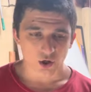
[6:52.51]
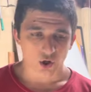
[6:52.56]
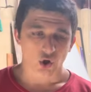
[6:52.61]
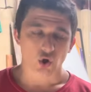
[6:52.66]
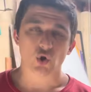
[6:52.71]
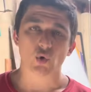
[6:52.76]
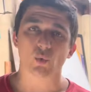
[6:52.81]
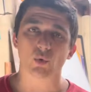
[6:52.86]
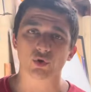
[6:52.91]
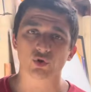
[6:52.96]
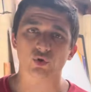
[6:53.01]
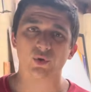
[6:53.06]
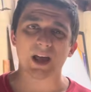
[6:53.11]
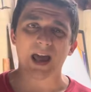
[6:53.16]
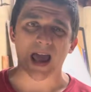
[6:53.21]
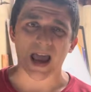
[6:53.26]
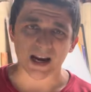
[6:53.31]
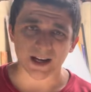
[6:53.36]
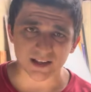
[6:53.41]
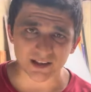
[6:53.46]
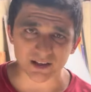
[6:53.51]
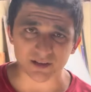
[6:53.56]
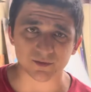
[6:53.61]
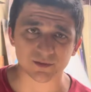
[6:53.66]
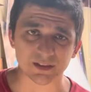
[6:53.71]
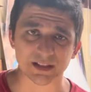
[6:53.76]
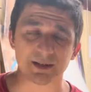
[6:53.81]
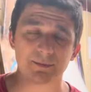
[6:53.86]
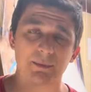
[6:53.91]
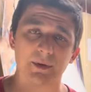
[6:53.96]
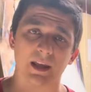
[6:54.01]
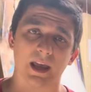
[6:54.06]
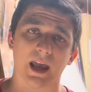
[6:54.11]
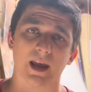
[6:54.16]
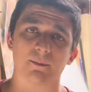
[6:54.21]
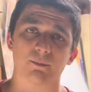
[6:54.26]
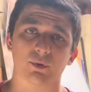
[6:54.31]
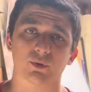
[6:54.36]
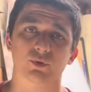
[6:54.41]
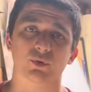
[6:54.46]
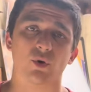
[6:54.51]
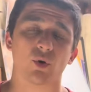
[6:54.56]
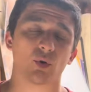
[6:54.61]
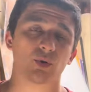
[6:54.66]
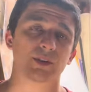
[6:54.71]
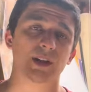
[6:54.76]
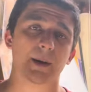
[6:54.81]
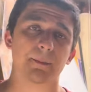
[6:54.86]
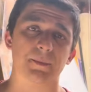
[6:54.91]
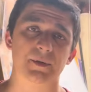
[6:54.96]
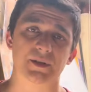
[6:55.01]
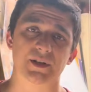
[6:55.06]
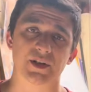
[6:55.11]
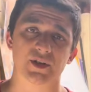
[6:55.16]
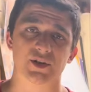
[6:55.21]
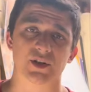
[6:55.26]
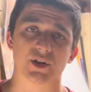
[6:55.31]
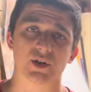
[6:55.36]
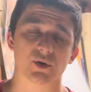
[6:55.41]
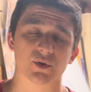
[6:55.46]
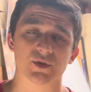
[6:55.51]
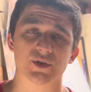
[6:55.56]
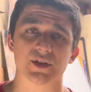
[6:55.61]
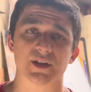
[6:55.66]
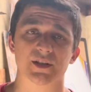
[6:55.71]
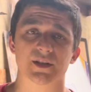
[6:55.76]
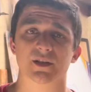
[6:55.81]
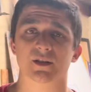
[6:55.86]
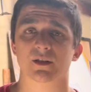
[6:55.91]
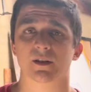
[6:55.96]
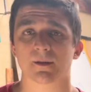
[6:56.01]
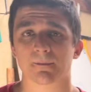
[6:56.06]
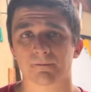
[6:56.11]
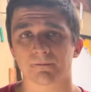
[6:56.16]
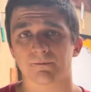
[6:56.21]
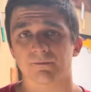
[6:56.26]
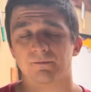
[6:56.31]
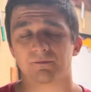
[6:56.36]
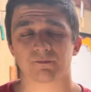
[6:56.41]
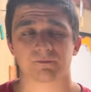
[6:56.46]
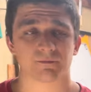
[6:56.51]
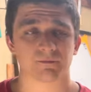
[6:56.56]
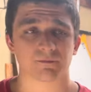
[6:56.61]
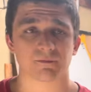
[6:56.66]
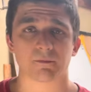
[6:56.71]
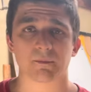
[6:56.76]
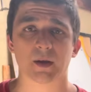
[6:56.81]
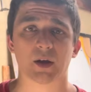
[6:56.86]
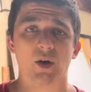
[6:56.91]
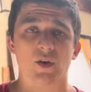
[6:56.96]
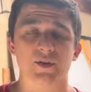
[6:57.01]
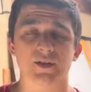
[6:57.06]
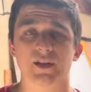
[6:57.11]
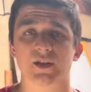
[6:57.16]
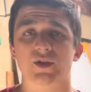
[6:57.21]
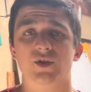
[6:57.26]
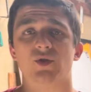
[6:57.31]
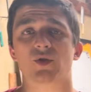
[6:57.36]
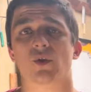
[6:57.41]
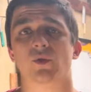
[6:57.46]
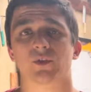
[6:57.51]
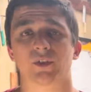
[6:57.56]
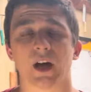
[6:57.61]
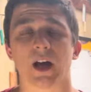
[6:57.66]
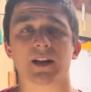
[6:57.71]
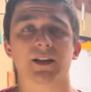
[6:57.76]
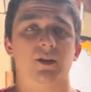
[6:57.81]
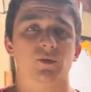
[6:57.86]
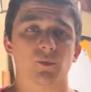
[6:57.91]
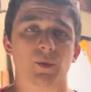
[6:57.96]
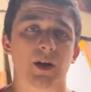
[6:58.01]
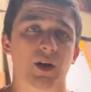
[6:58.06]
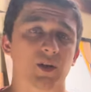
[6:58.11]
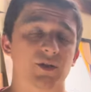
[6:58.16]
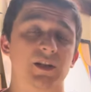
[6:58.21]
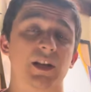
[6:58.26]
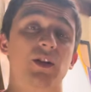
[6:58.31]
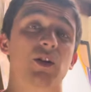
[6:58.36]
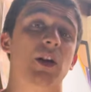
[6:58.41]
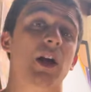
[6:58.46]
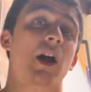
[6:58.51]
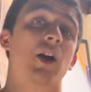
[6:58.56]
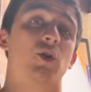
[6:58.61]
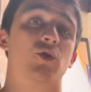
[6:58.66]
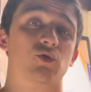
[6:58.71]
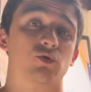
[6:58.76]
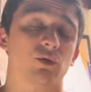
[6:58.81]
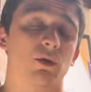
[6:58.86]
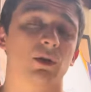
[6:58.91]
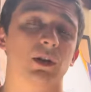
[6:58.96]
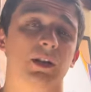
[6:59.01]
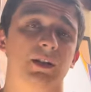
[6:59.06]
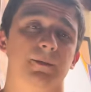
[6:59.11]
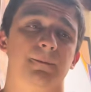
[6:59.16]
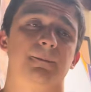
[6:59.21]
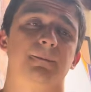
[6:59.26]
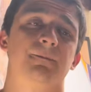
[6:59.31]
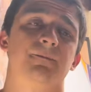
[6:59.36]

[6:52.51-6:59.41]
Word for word: You want to actively be able to hold that position, not just because it's so tight and weak, because then you can't control it.